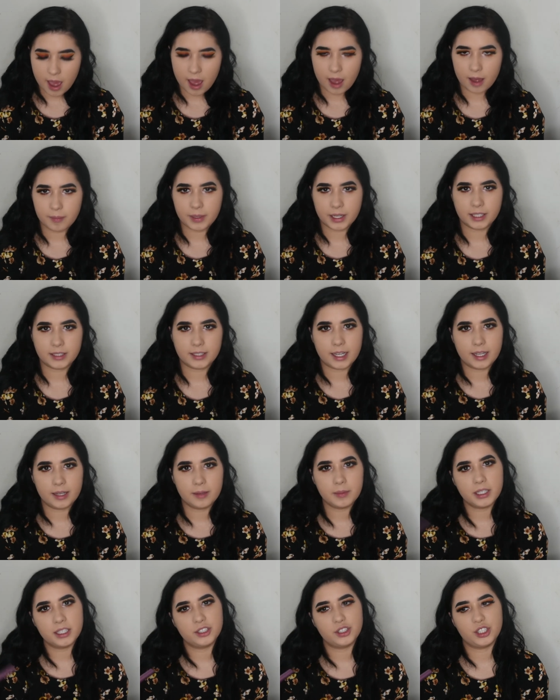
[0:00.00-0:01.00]
um, because I
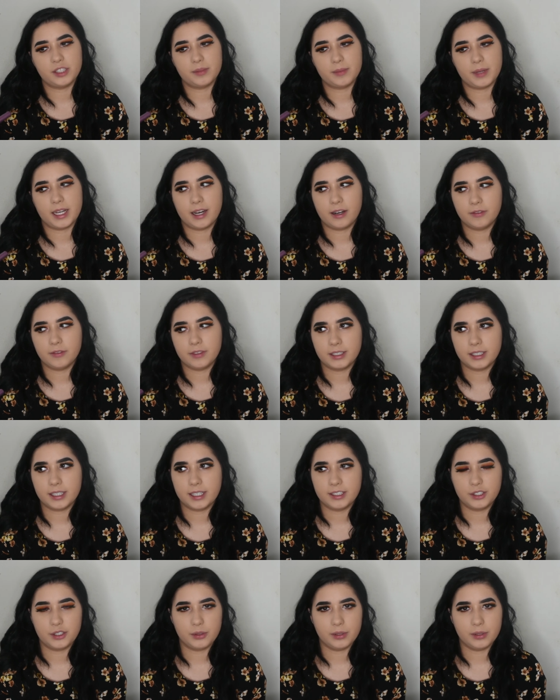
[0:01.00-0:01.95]
am going to change my outfit and